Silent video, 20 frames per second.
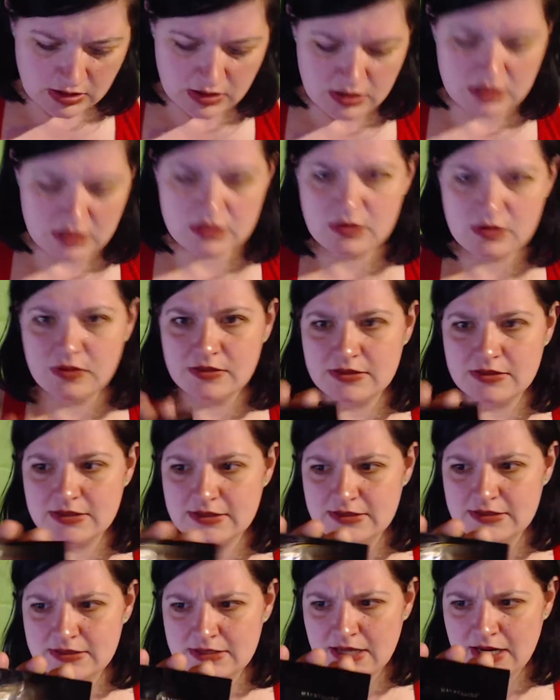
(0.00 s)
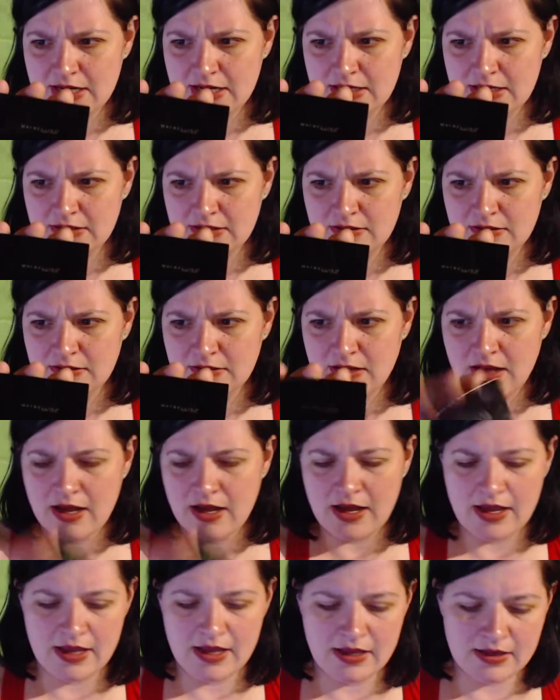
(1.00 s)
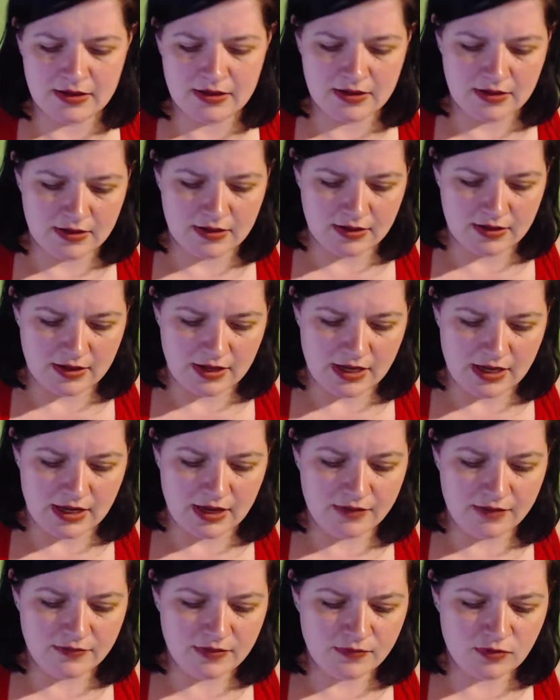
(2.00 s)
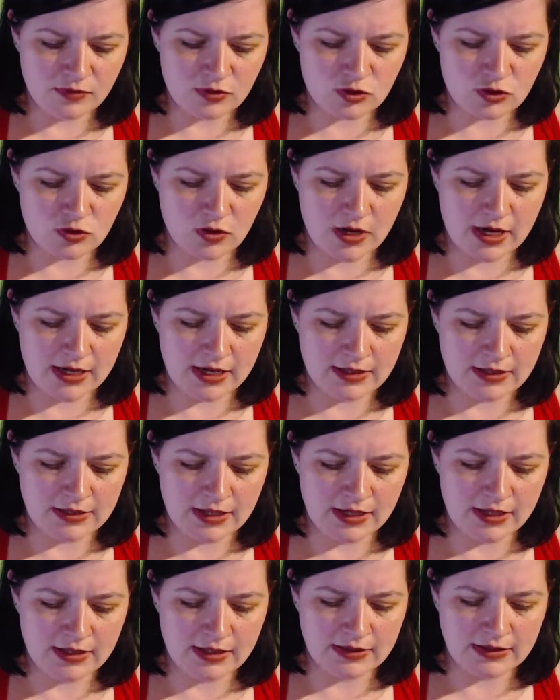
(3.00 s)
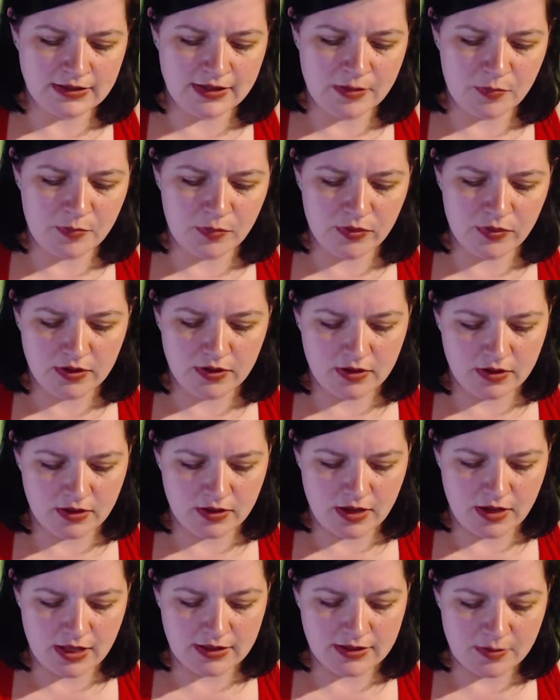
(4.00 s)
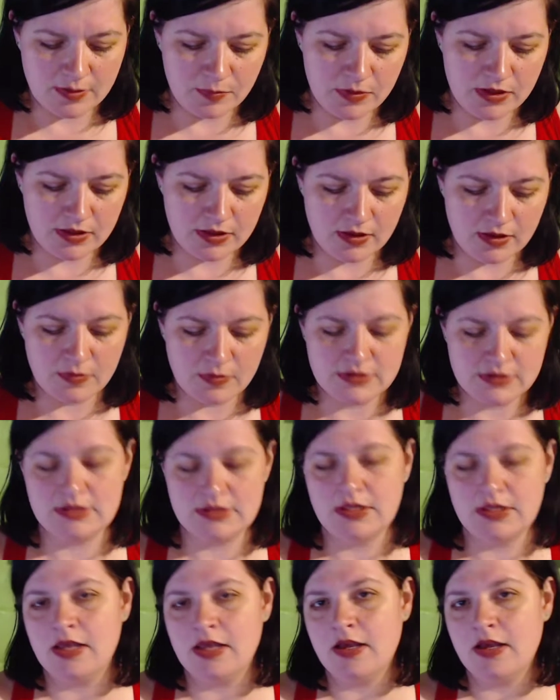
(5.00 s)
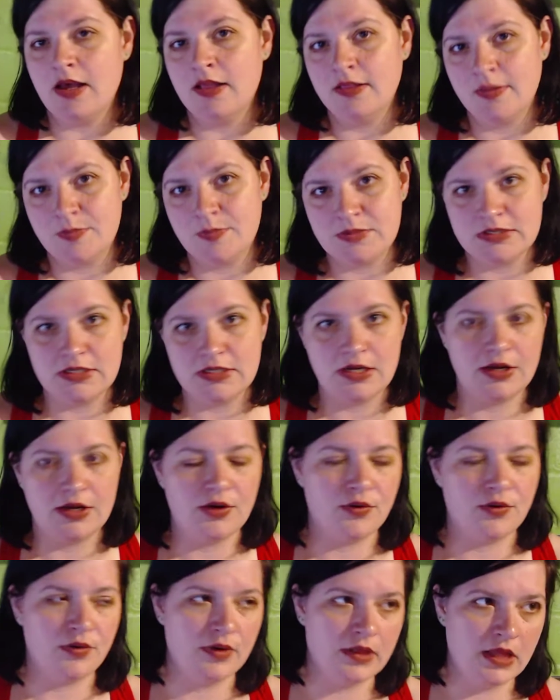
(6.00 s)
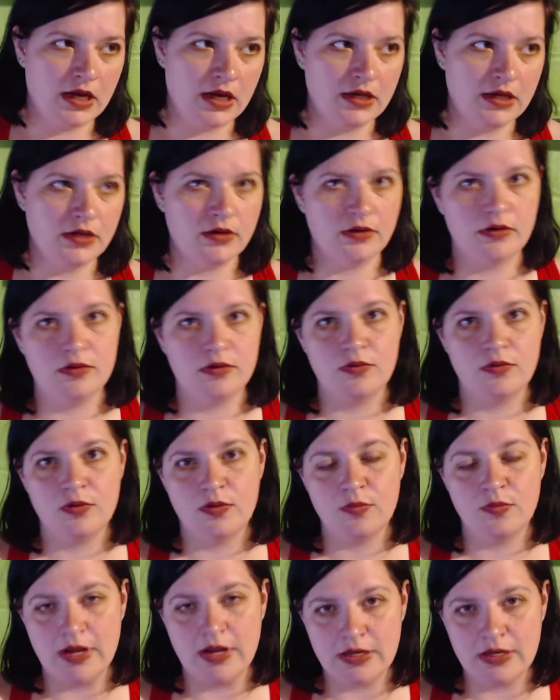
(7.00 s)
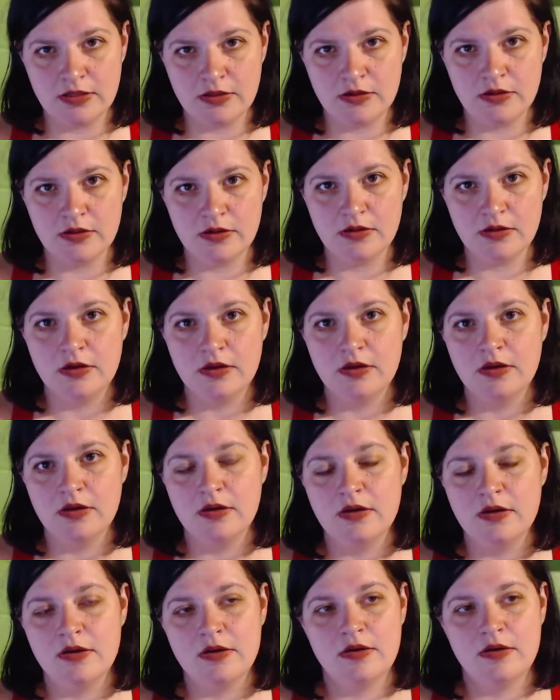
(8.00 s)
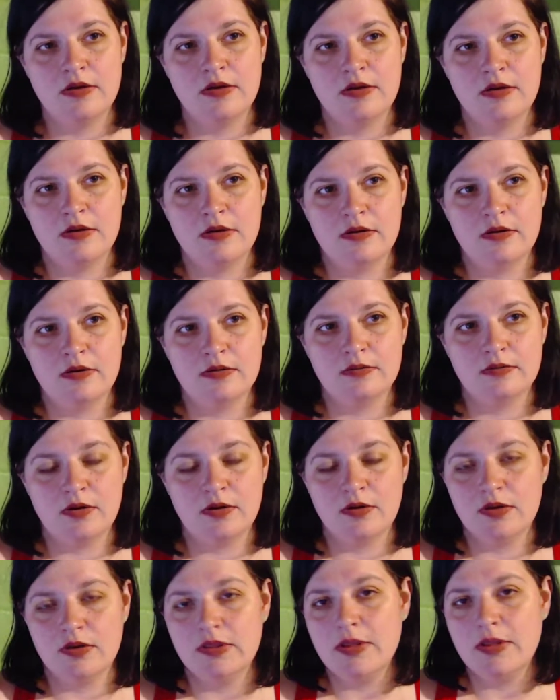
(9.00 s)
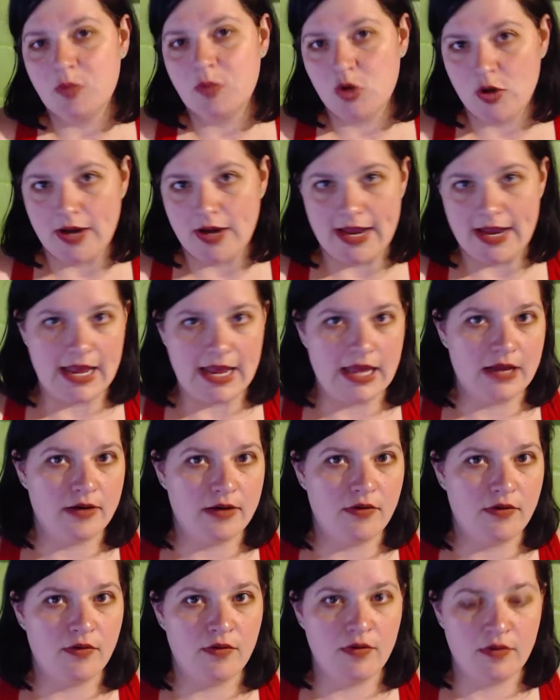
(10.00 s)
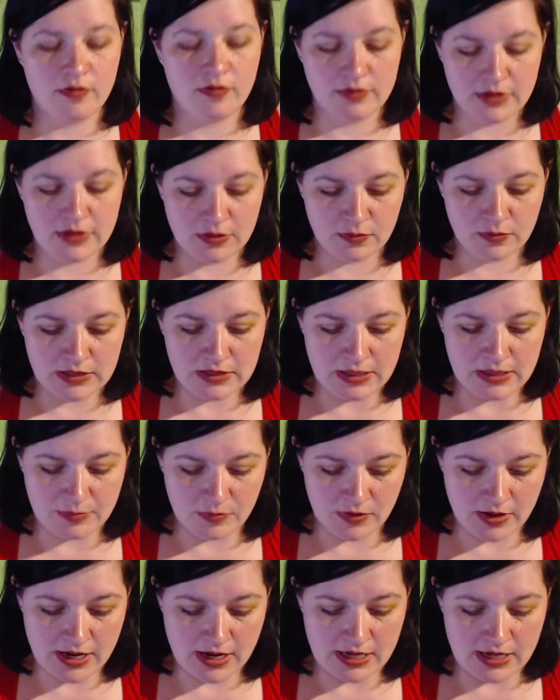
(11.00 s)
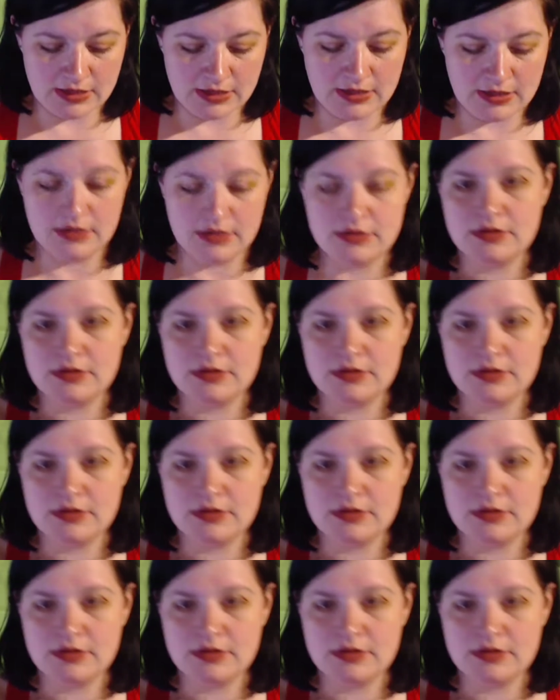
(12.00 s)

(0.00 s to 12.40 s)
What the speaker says: So it's this tiny little guy, and I've never tried like a lippy that wasn't like a lipstick or a liner or a regular or a lip crayon or liquid lip or anything.